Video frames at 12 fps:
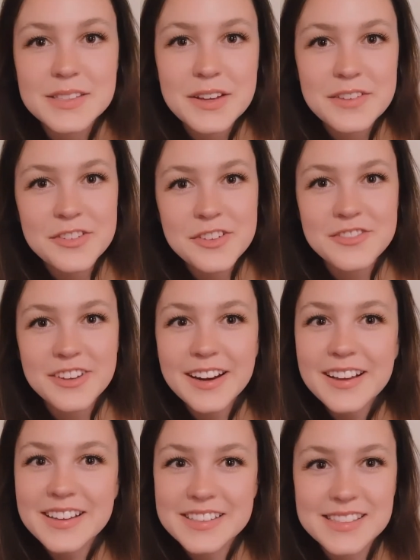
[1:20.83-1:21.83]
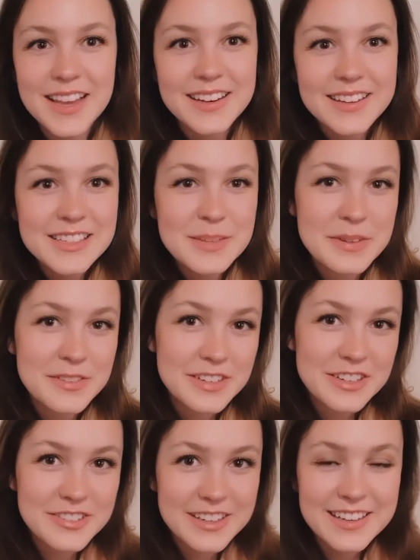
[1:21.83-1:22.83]
feel very excited to be
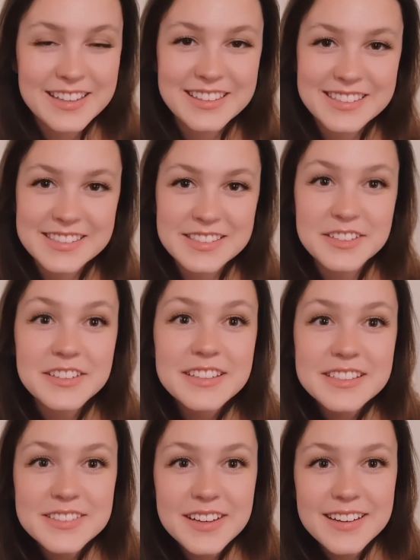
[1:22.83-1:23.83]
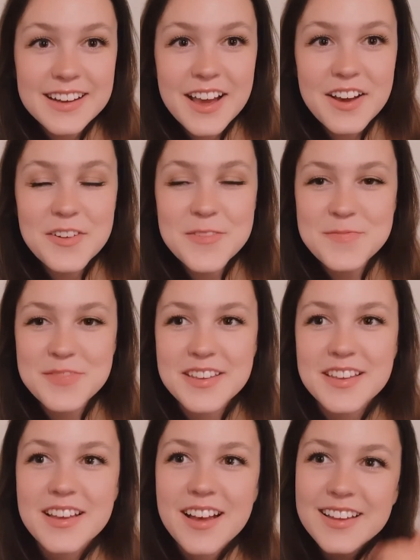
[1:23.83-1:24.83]
rereading this series right now.
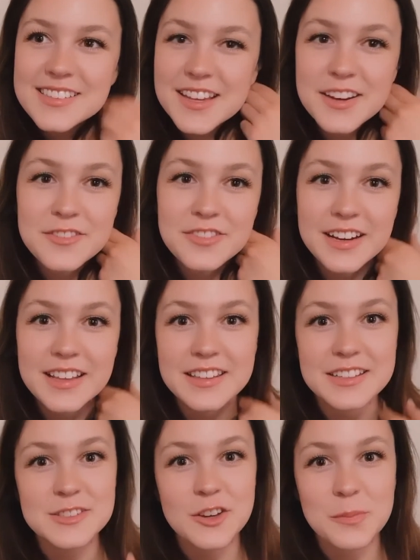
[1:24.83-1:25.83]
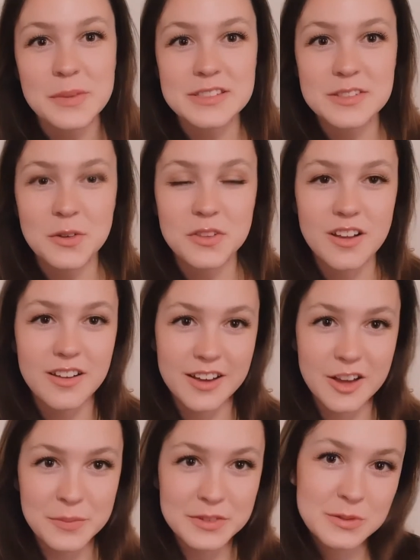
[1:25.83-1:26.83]
It's kind of funny that it took me so long. I
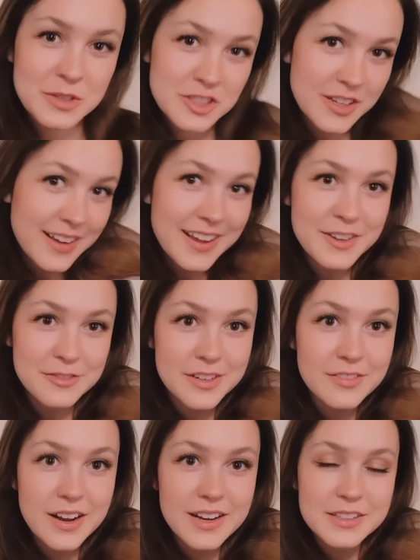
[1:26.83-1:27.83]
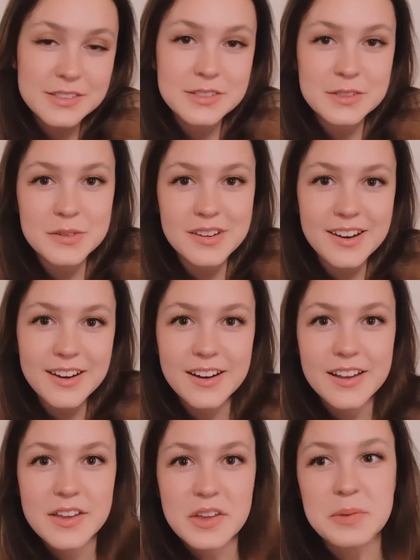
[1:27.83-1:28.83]
almost wish I had reread it sooner,
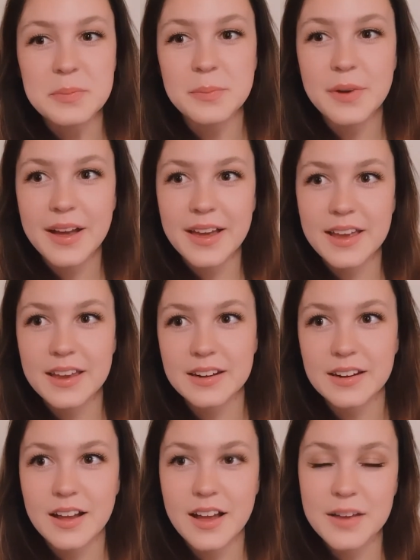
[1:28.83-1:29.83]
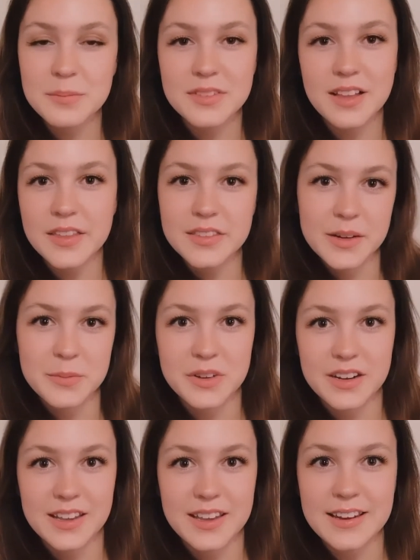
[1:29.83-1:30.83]
but I'm glad that I'm
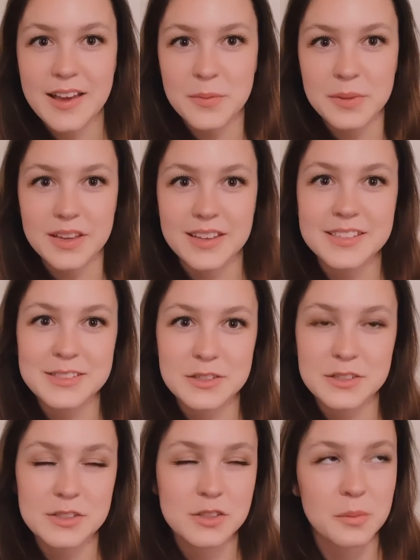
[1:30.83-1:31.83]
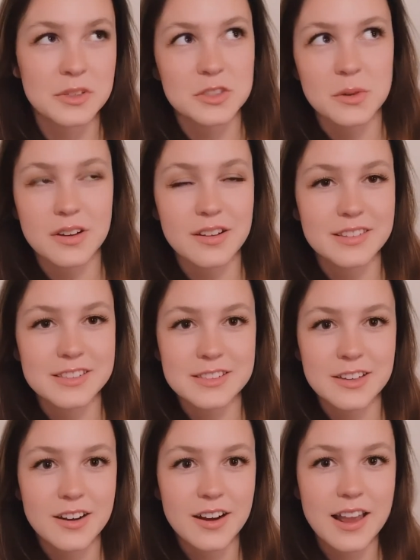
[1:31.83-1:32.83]
reading it now because there is so much going on this
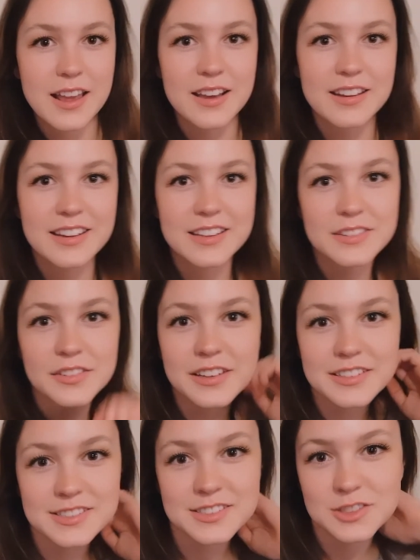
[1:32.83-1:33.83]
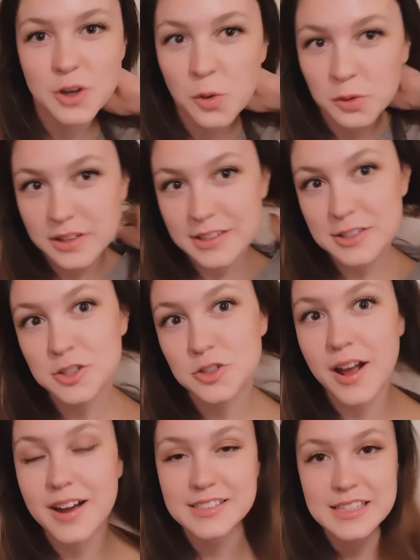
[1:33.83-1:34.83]
year and it is totally
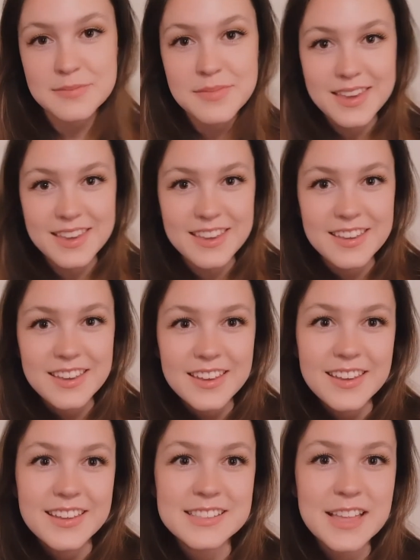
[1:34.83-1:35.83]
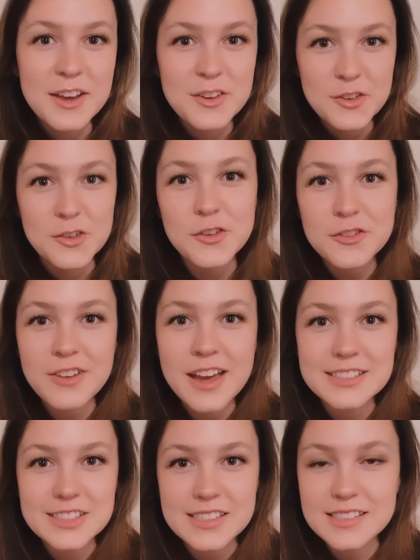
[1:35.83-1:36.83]
distracting me. That good
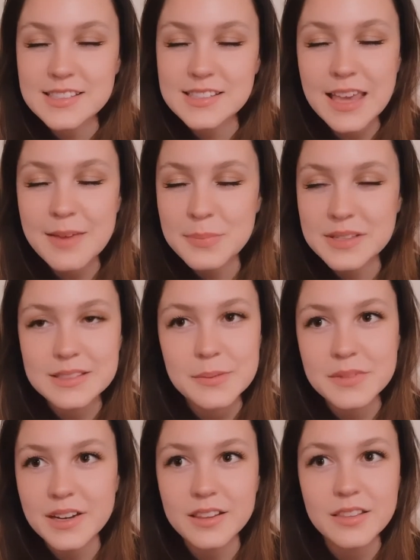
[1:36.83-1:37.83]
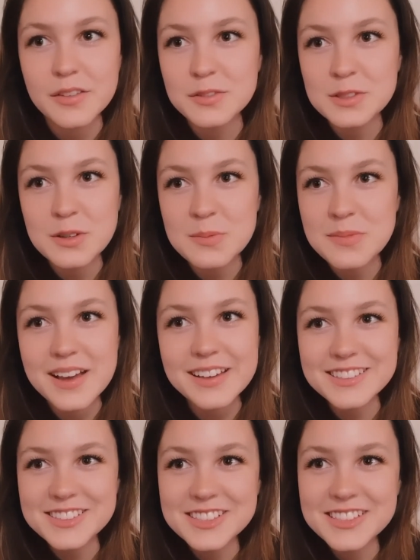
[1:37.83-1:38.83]
old-fashioned escapism that I love so
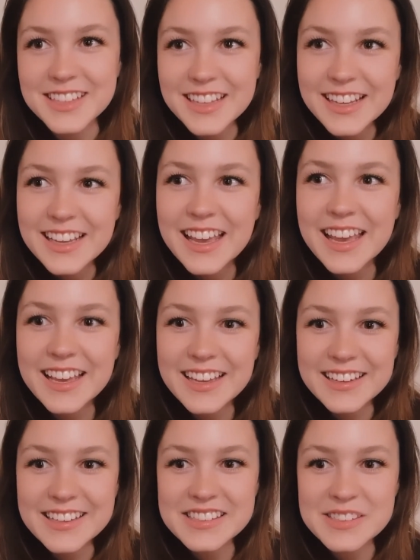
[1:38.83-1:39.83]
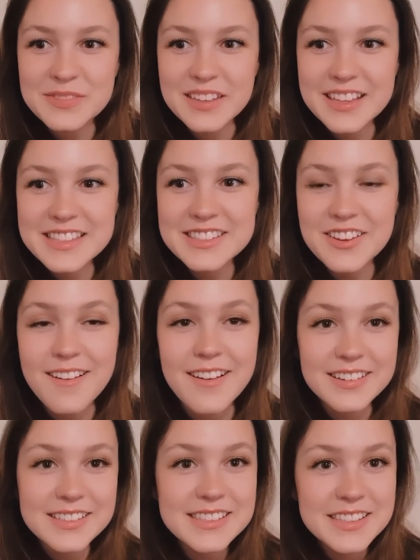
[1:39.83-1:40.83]
much. And it's
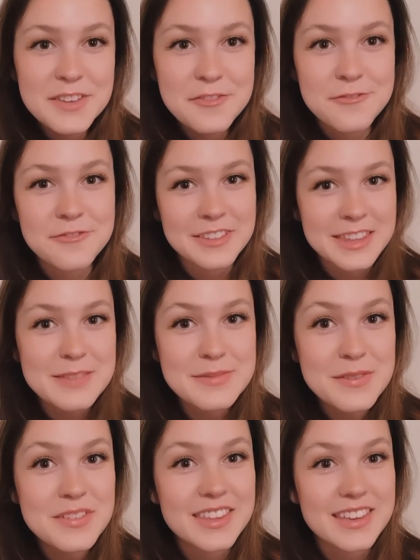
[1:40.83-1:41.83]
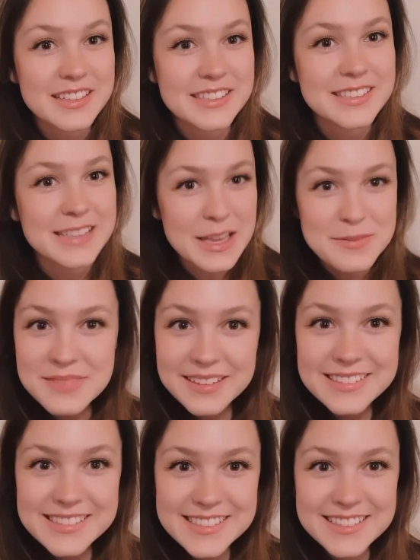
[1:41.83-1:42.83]
honestly filling me with
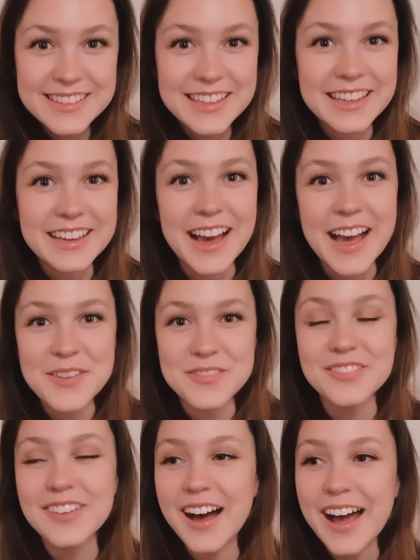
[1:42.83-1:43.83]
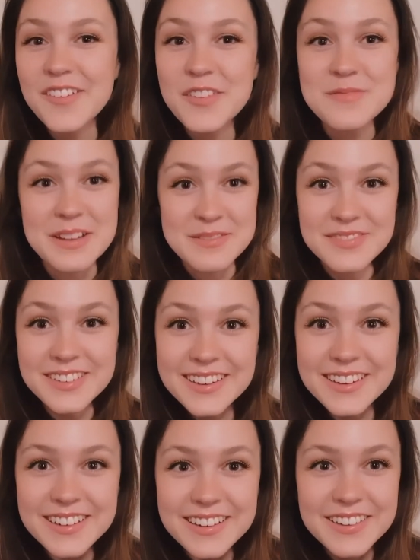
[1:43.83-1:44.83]
excitement. I
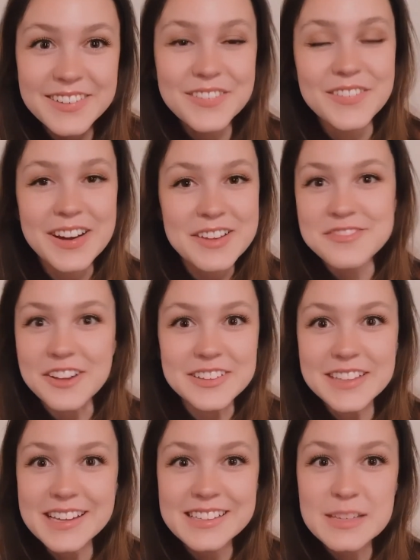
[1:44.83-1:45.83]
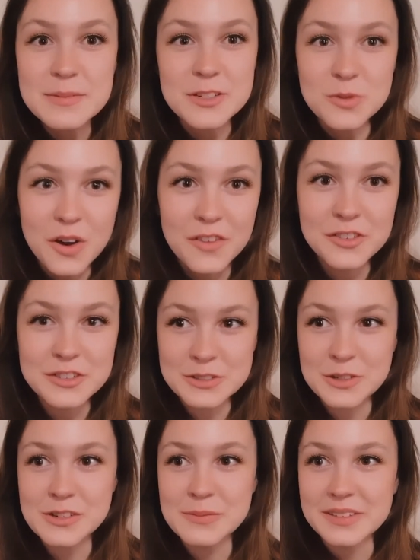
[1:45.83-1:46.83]
remember what it felt like to be 12 years
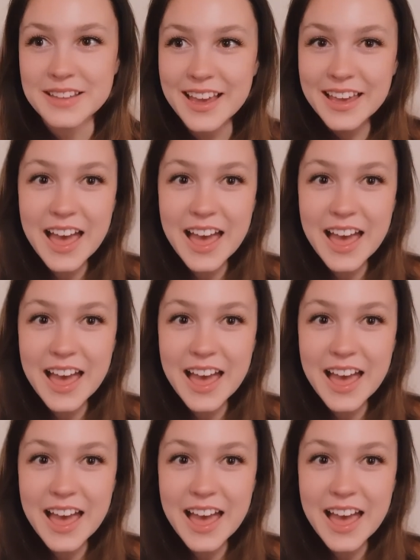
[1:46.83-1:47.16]
old and be like,